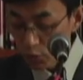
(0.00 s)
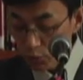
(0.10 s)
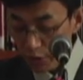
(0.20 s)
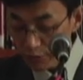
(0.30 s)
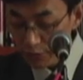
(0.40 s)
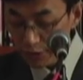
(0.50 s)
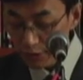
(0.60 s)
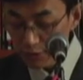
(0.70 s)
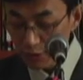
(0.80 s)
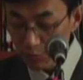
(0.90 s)

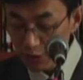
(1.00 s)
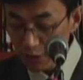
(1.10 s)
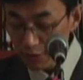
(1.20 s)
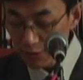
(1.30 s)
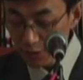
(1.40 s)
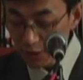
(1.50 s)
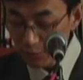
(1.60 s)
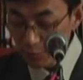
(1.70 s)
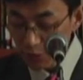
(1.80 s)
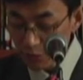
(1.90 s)
Gradually, the PRC
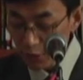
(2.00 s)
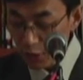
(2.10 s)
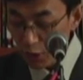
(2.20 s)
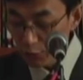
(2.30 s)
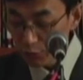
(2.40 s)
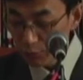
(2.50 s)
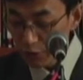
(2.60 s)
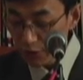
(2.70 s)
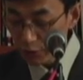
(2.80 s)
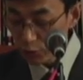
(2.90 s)
government also
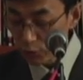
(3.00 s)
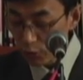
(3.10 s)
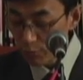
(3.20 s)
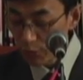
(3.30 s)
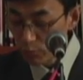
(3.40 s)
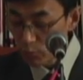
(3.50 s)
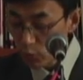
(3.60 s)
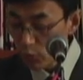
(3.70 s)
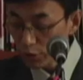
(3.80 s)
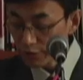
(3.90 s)
began to open
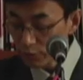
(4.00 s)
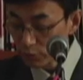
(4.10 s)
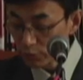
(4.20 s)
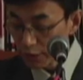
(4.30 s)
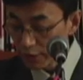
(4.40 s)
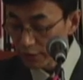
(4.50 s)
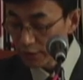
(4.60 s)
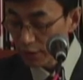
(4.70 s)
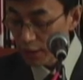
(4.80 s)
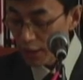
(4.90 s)
more schools in
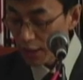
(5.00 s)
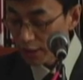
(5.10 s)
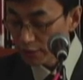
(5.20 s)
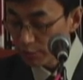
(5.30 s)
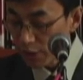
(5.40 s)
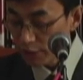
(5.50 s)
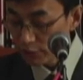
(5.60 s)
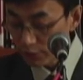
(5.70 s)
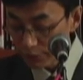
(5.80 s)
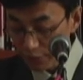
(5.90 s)
the other
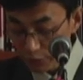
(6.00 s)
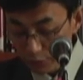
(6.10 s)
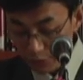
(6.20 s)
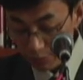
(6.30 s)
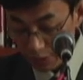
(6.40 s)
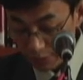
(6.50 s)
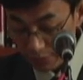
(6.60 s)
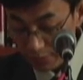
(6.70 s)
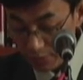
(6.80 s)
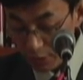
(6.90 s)
parts of central
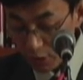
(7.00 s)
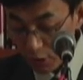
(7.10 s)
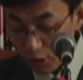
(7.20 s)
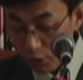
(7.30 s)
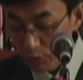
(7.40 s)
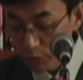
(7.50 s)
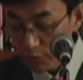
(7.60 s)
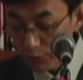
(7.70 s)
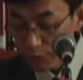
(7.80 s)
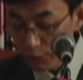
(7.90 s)
Tibet.
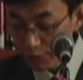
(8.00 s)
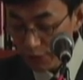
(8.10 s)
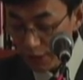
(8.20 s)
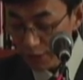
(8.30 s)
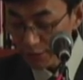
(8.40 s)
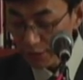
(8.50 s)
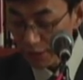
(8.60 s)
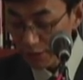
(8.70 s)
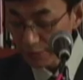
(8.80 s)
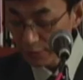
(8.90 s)
Although a few science
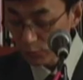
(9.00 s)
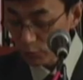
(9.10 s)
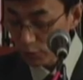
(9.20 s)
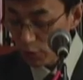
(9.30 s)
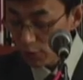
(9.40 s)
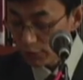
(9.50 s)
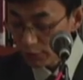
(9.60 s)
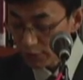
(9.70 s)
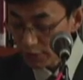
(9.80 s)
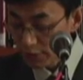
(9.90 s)
classes were
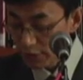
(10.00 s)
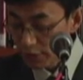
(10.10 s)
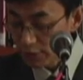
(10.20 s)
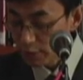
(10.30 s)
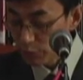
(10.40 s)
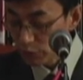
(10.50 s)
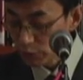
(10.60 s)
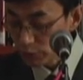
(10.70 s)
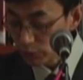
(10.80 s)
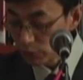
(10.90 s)
offered in the
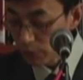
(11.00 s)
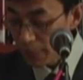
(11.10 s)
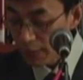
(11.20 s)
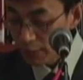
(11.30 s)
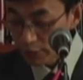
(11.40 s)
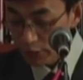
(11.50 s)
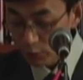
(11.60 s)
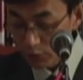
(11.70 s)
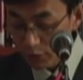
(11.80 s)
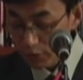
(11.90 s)
middle school, there
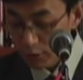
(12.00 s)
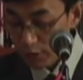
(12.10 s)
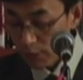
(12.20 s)
were